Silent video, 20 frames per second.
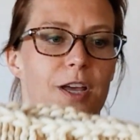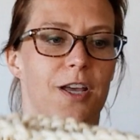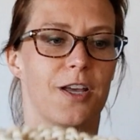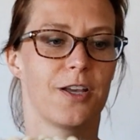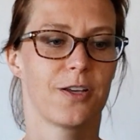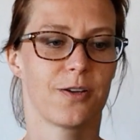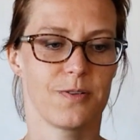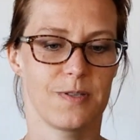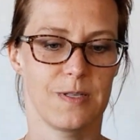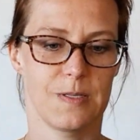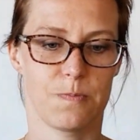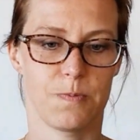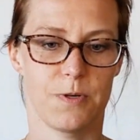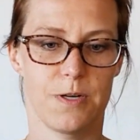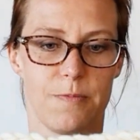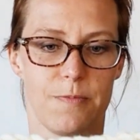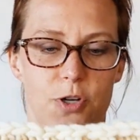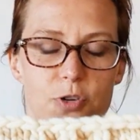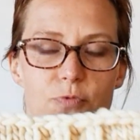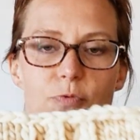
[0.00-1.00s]
because it's pretty
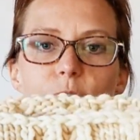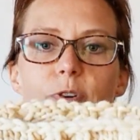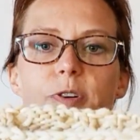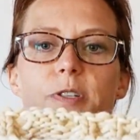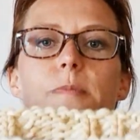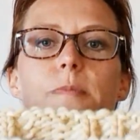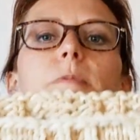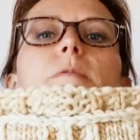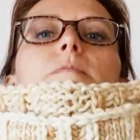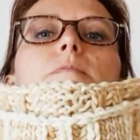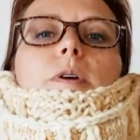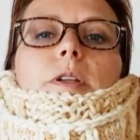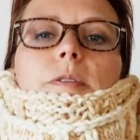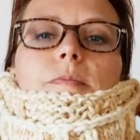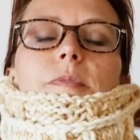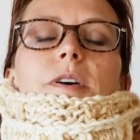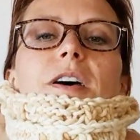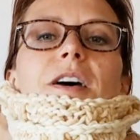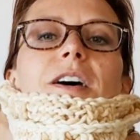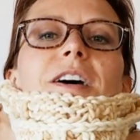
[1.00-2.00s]
much reversible, but
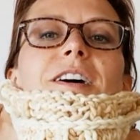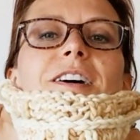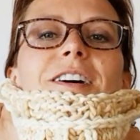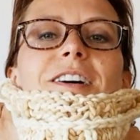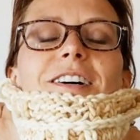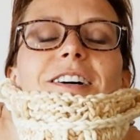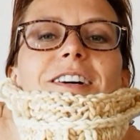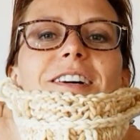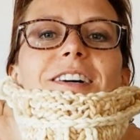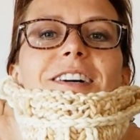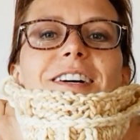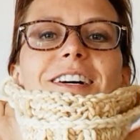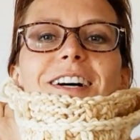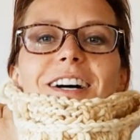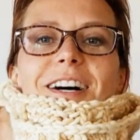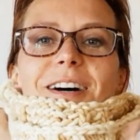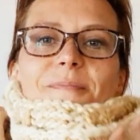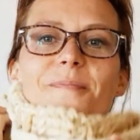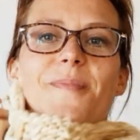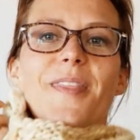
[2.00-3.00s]

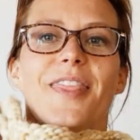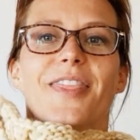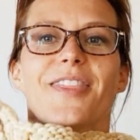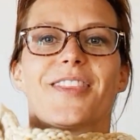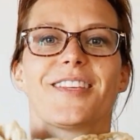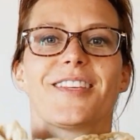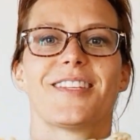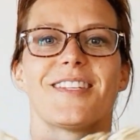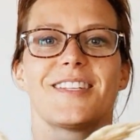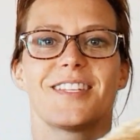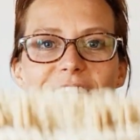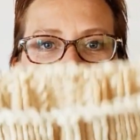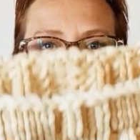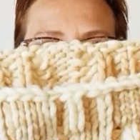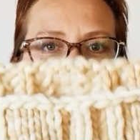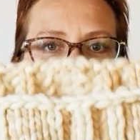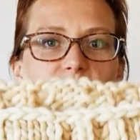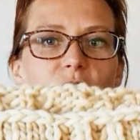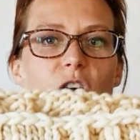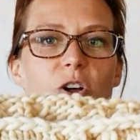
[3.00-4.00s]
this is
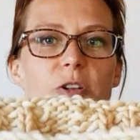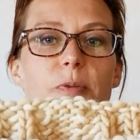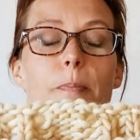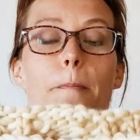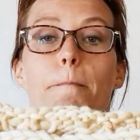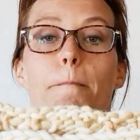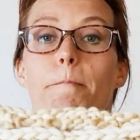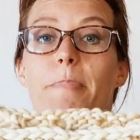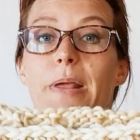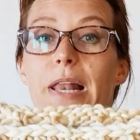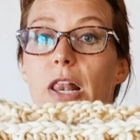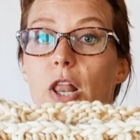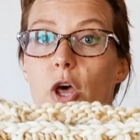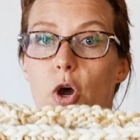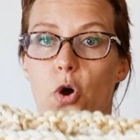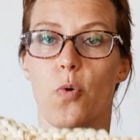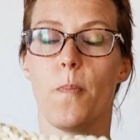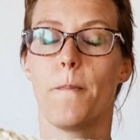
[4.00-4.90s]
called Billow,